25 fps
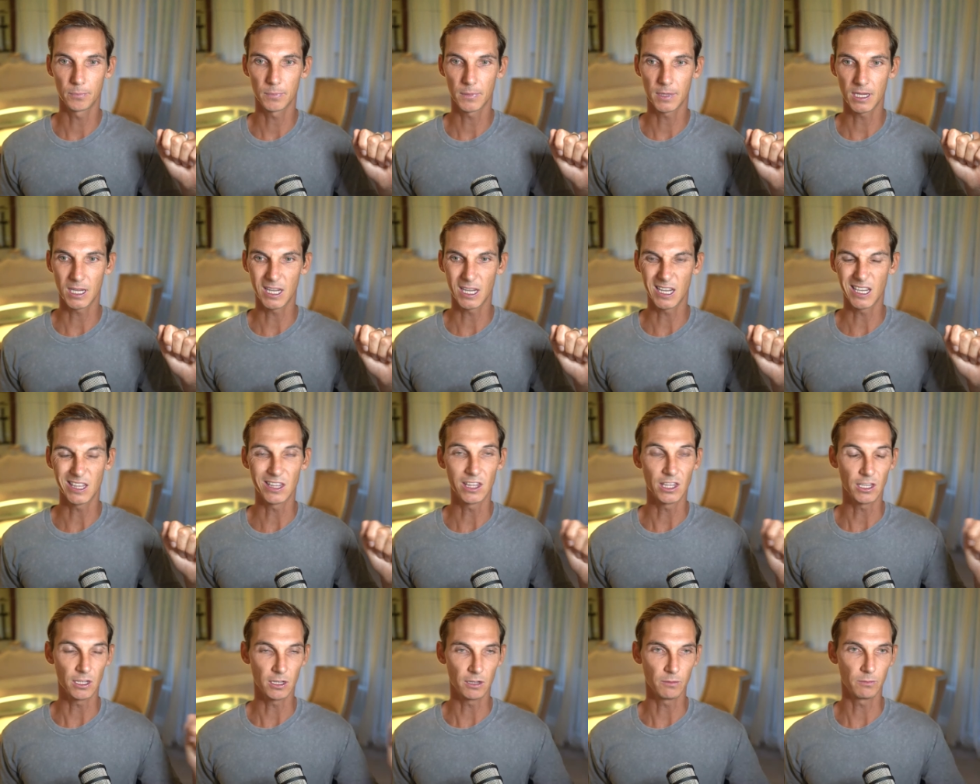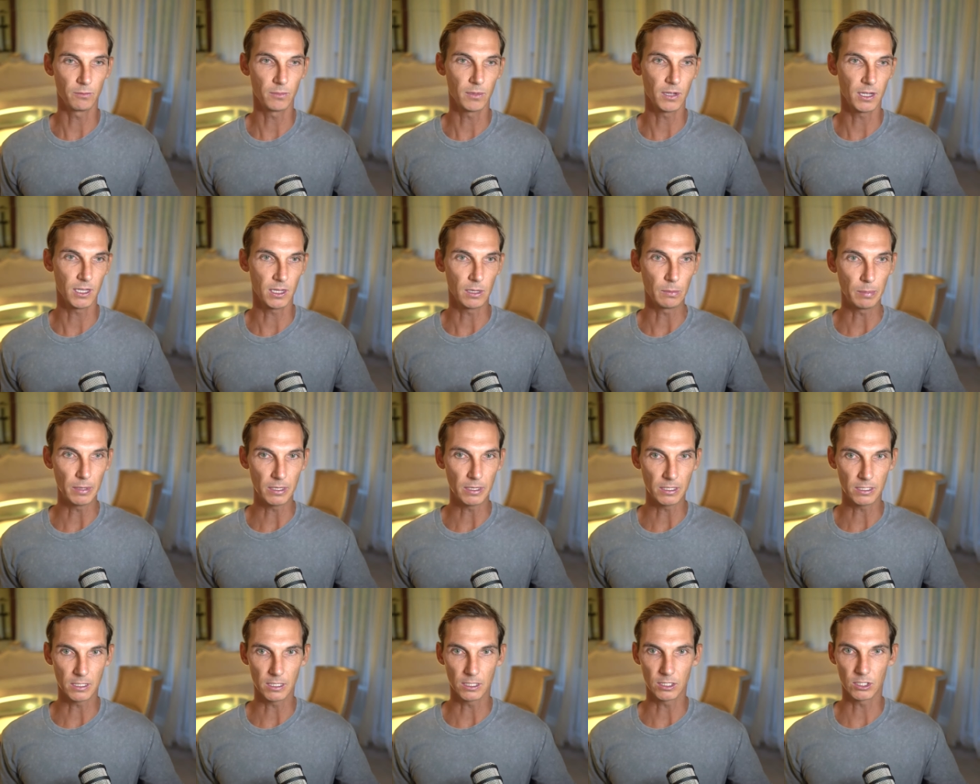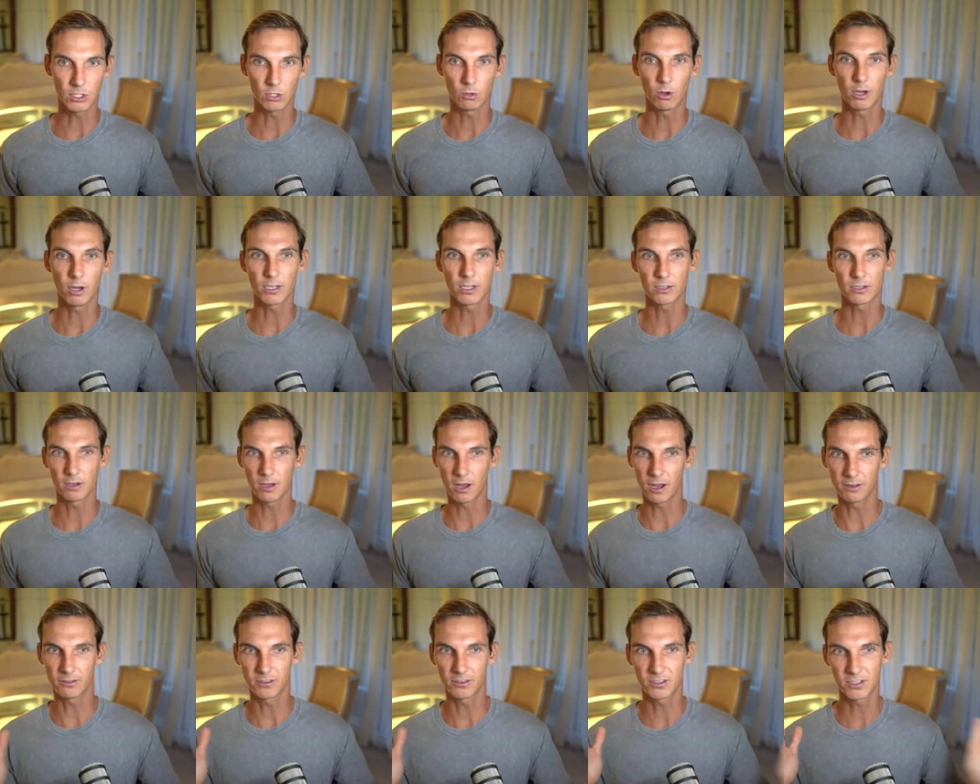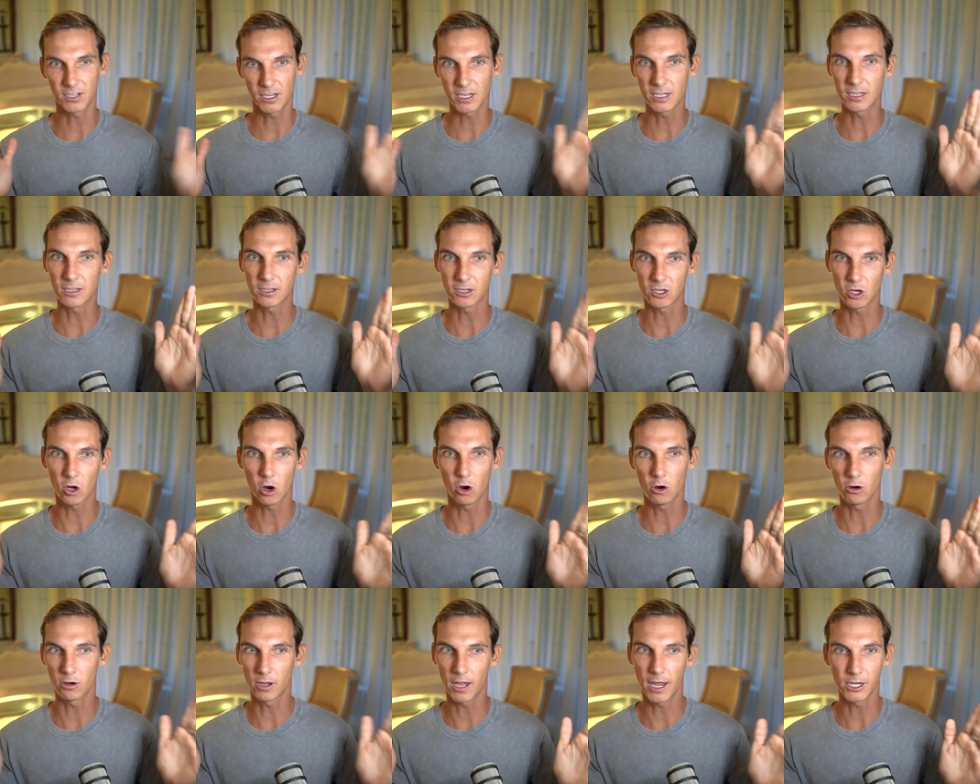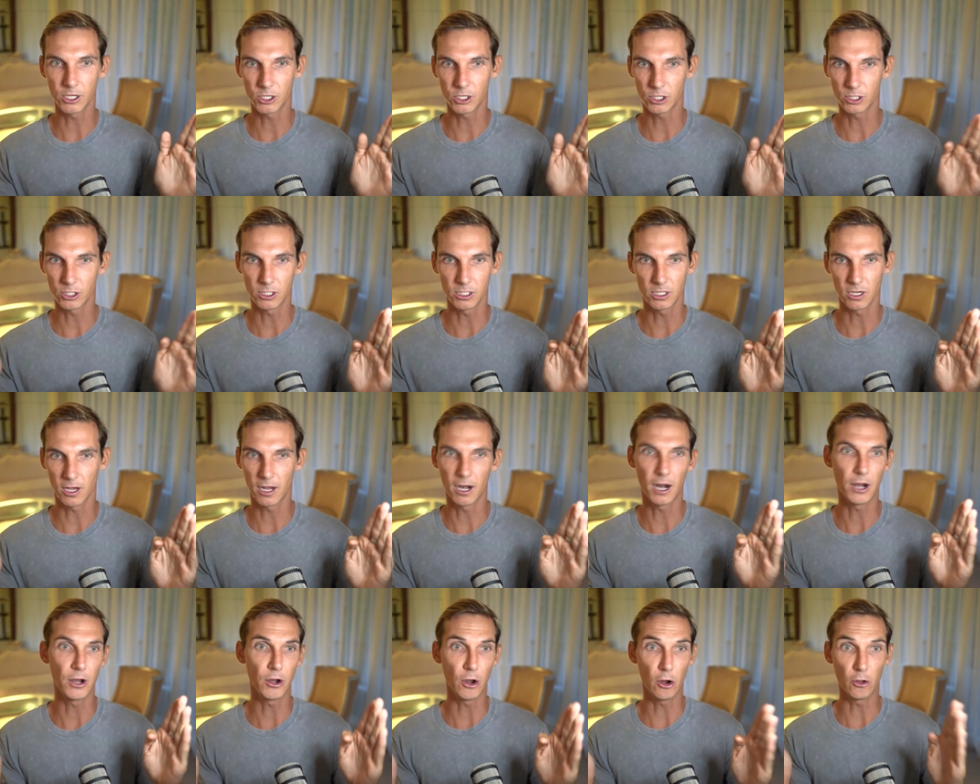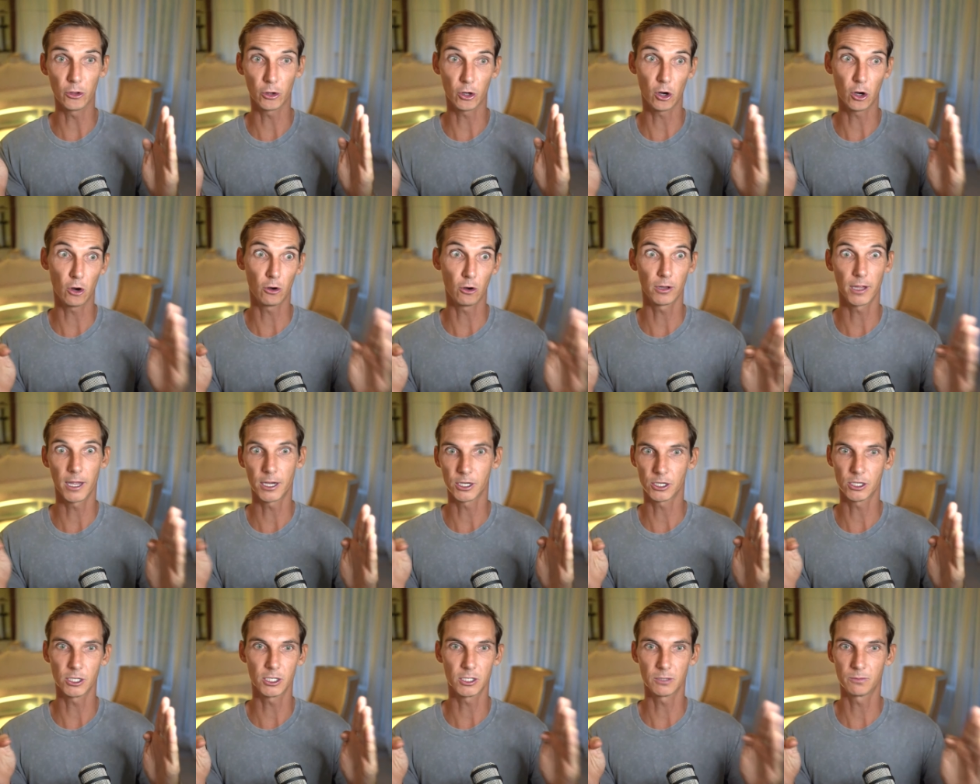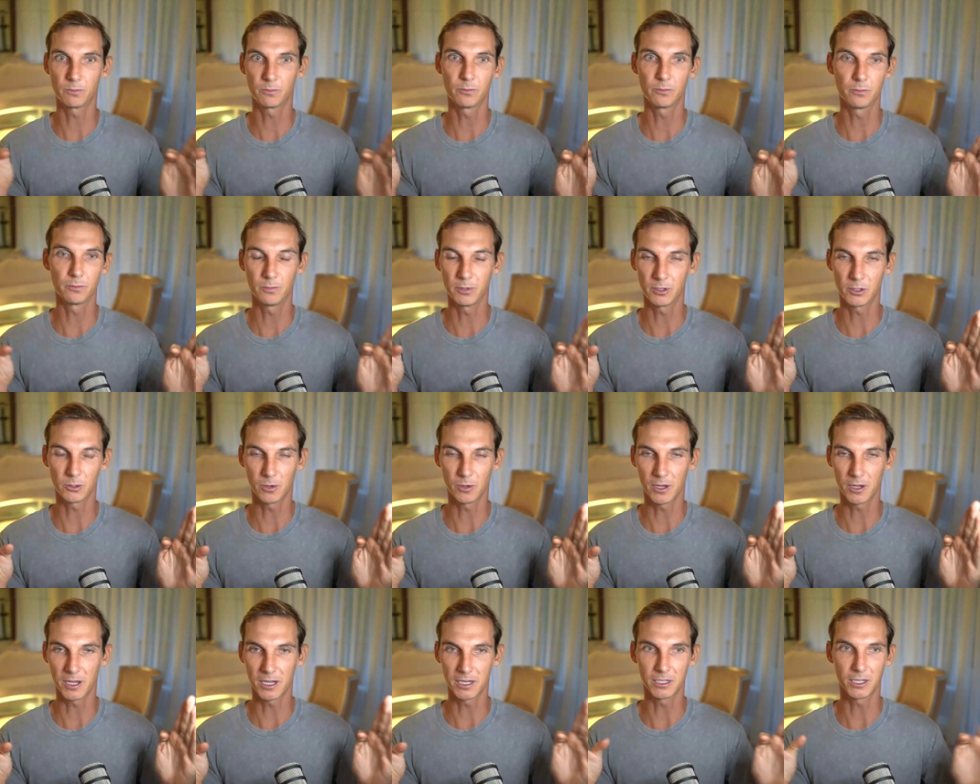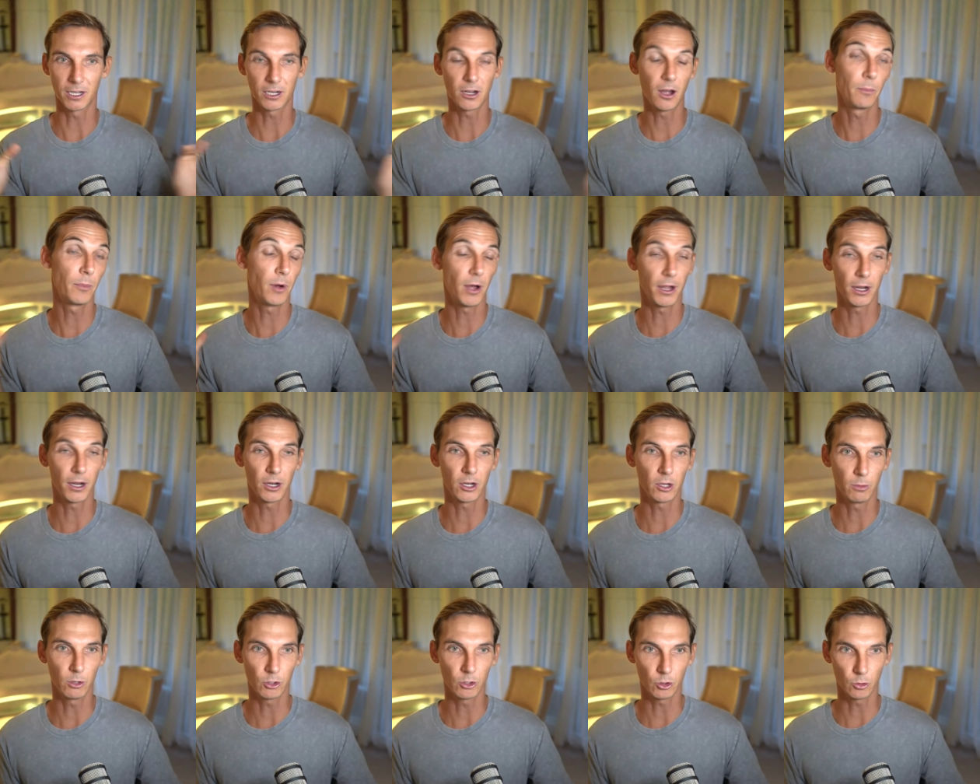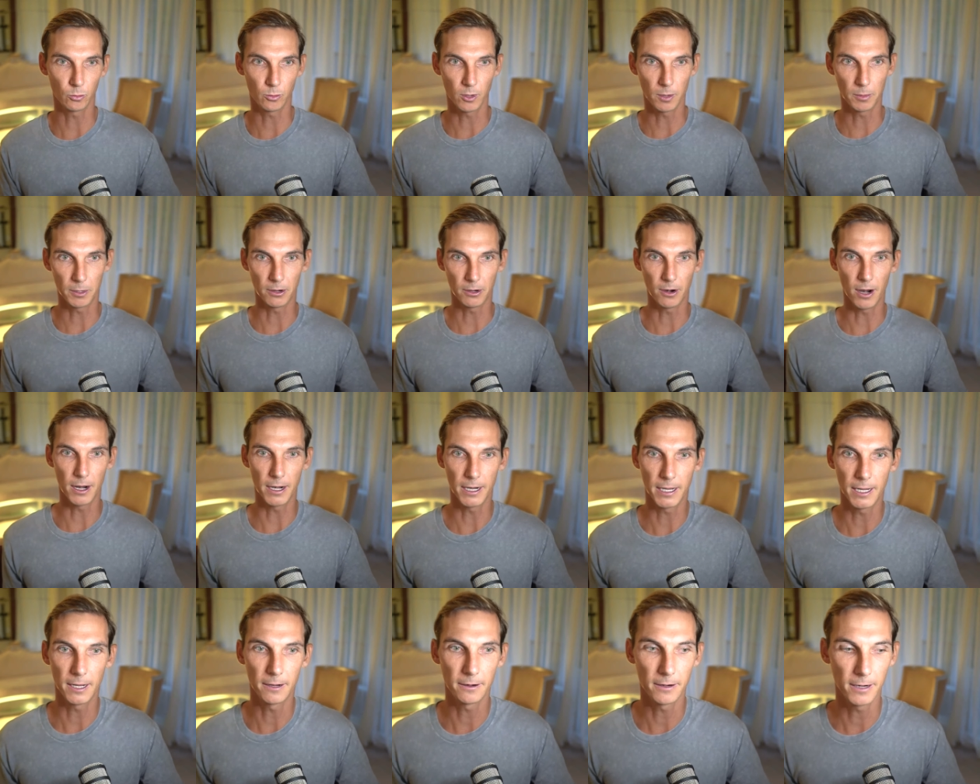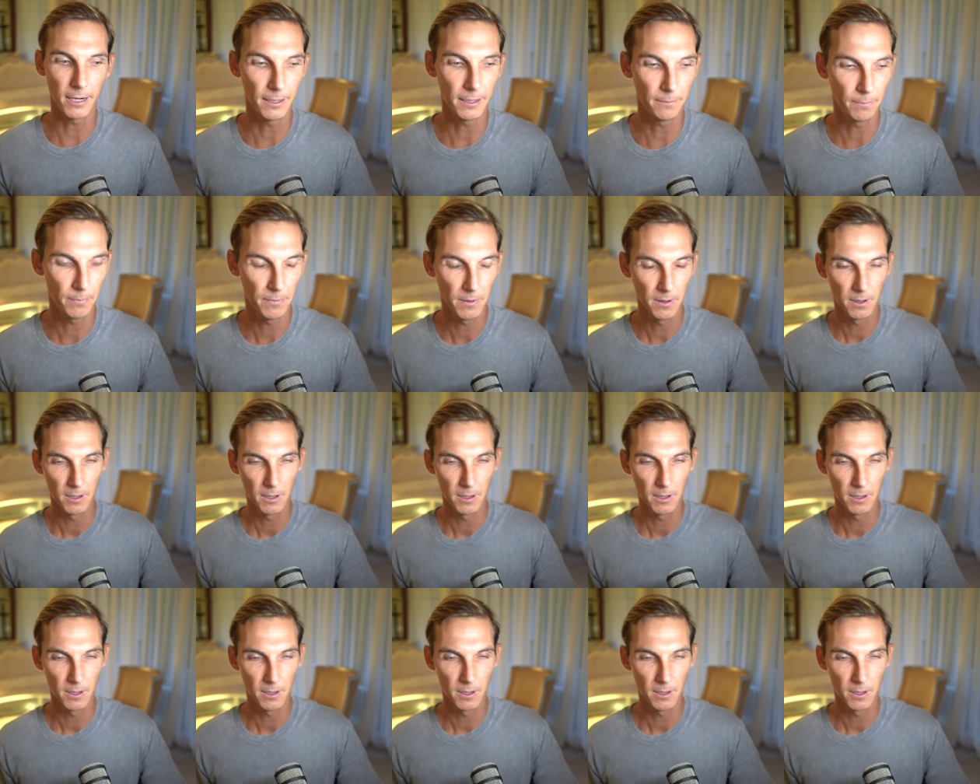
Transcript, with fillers: in the business. So I see the correlations, and I know the correlations between, like, I'm buying a commercial property right now, right?